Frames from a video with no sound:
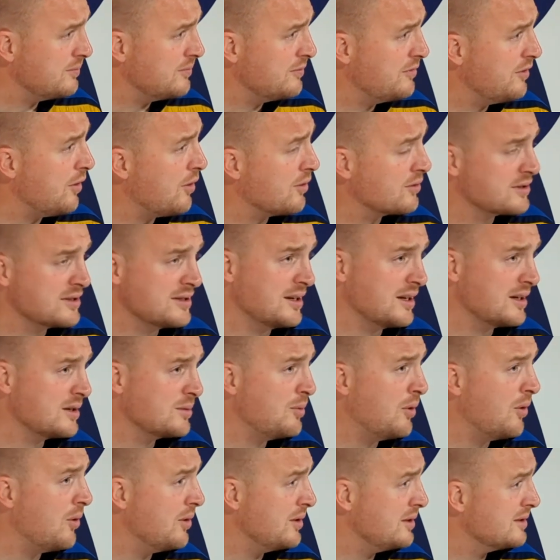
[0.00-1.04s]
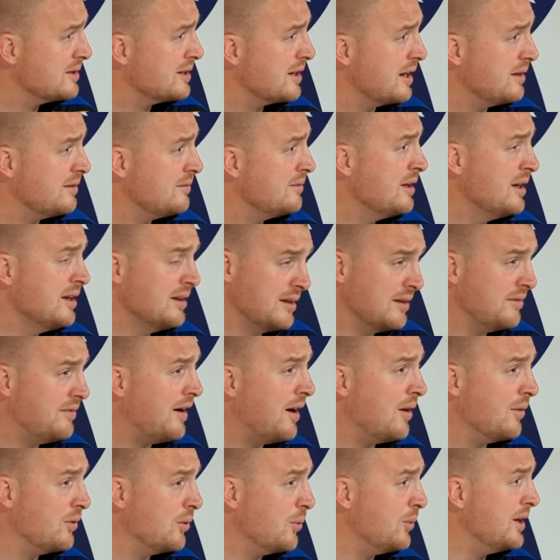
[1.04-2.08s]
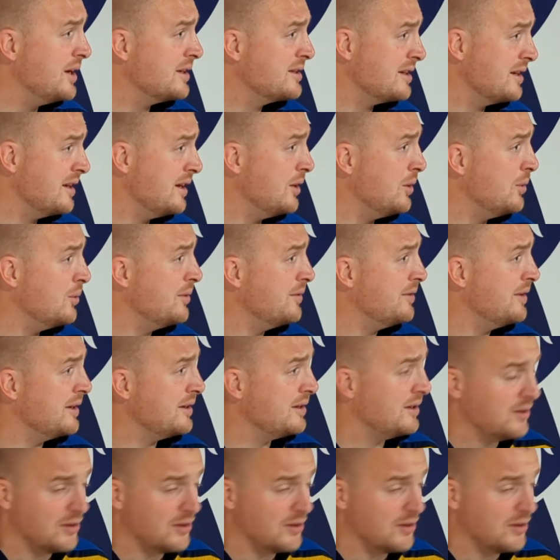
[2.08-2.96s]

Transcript: four to six points and they found a way to deal with it.